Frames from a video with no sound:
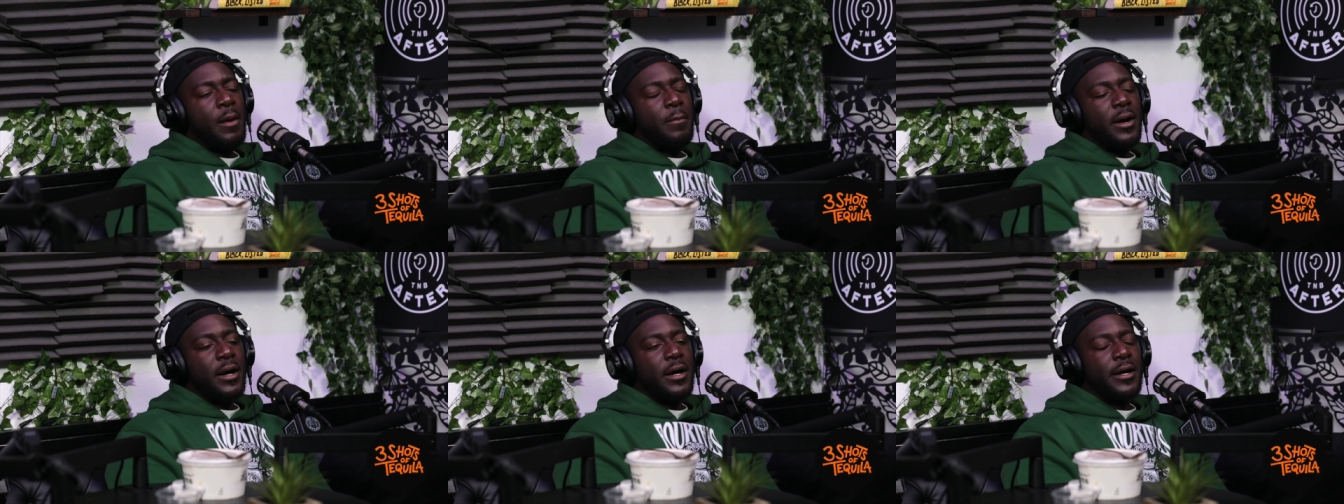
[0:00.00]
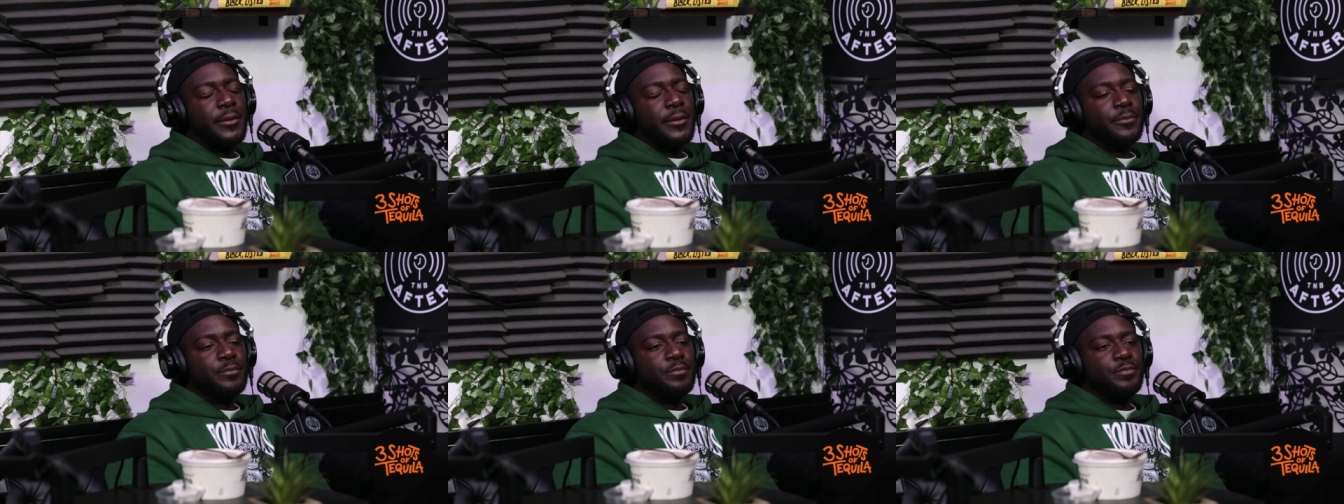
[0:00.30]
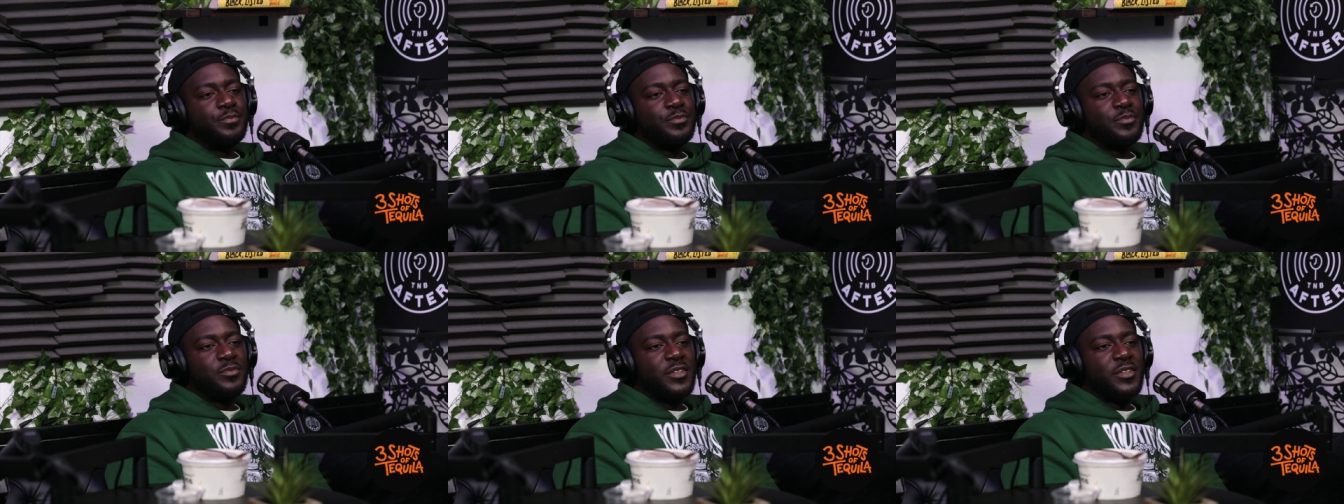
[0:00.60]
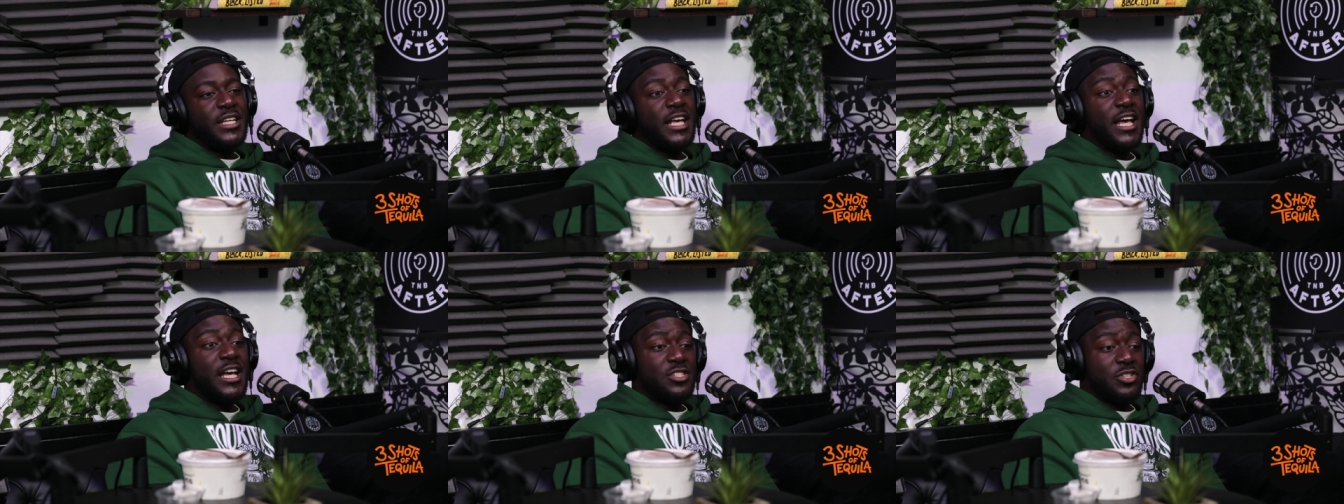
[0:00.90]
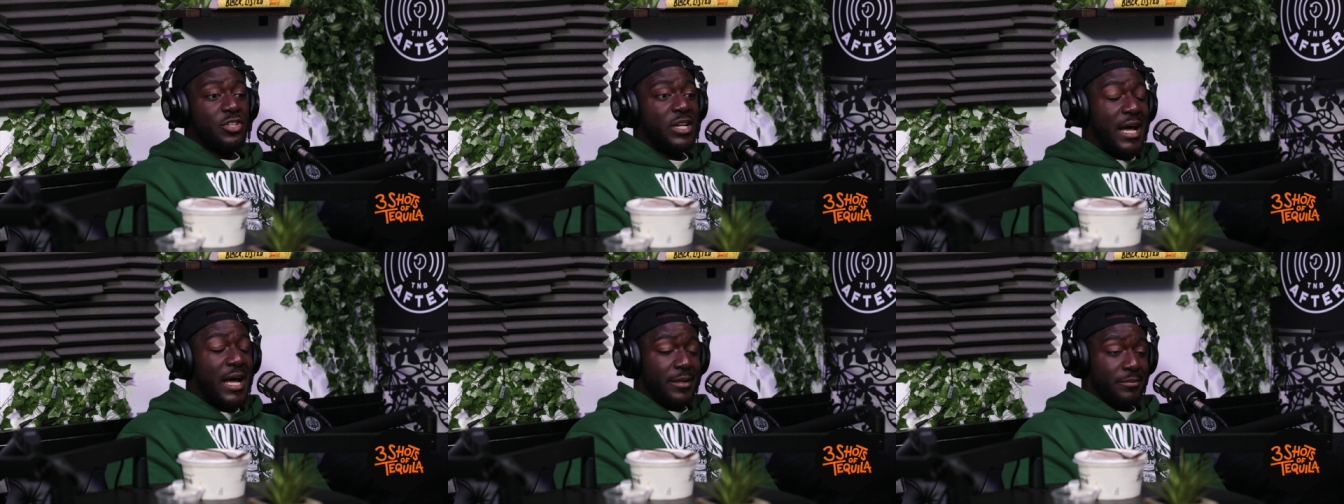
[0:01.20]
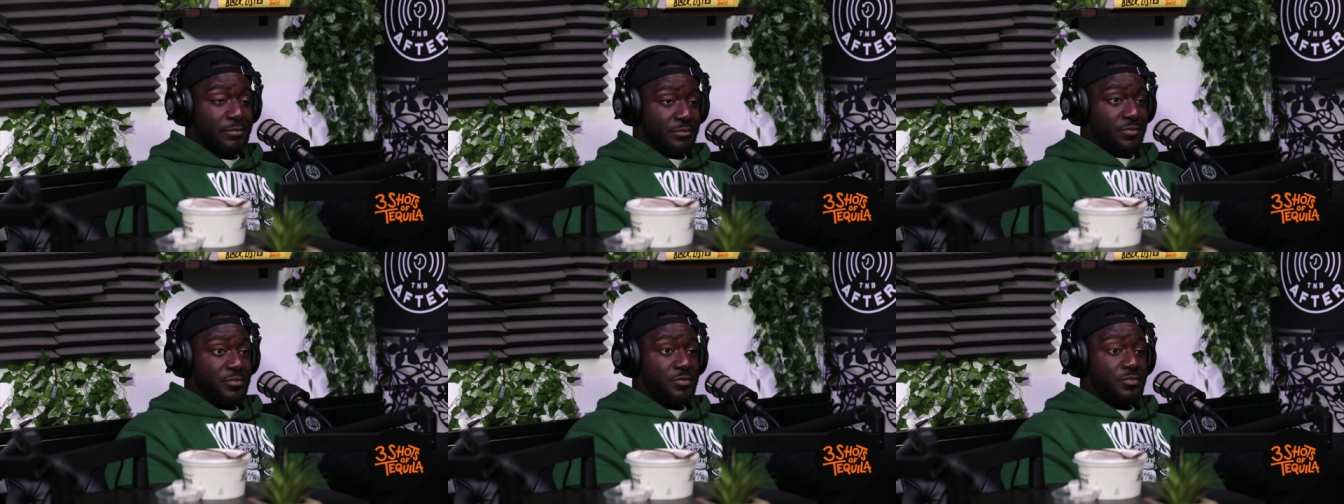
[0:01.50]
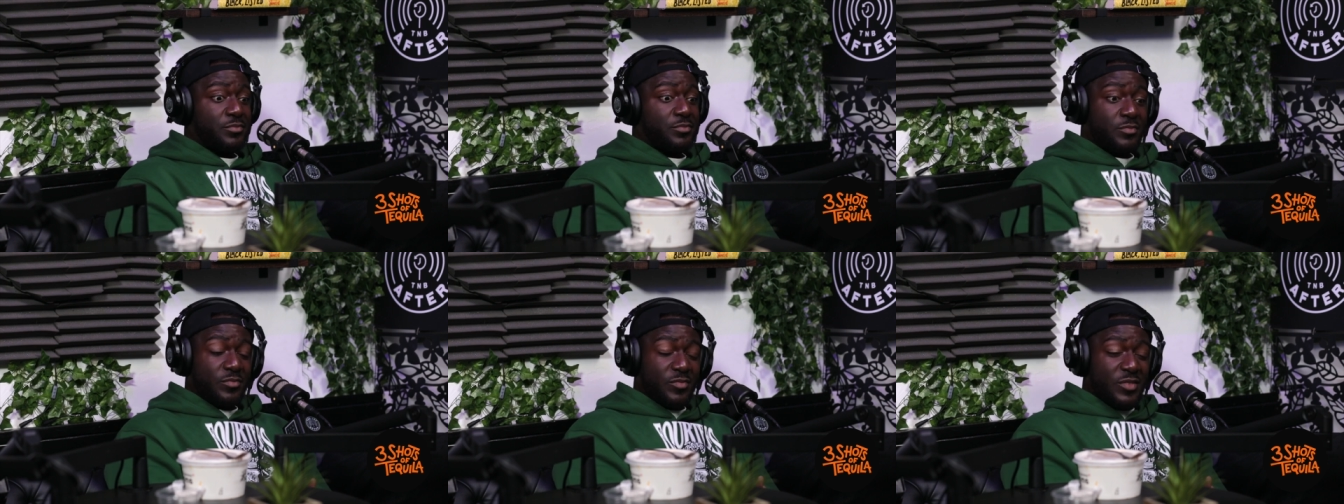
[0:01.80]
But um, yeah. So like
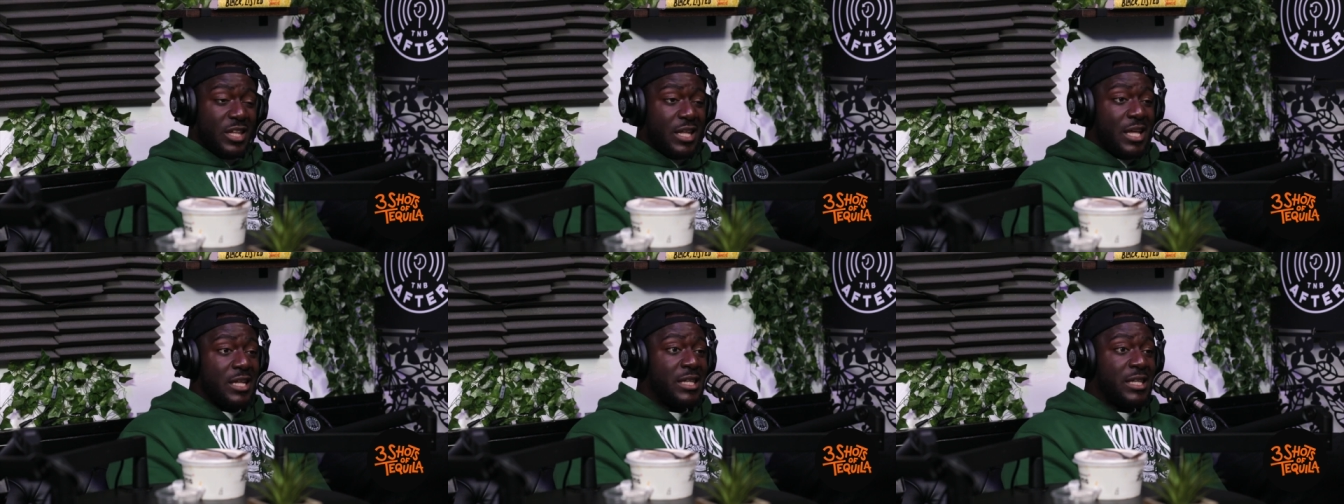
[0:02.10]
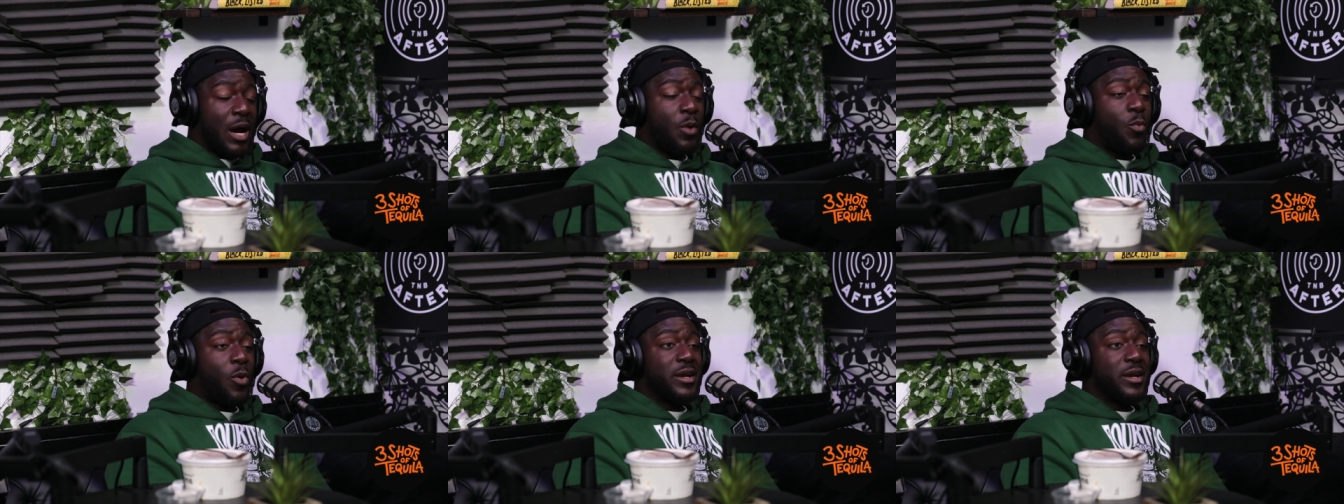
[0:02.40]
that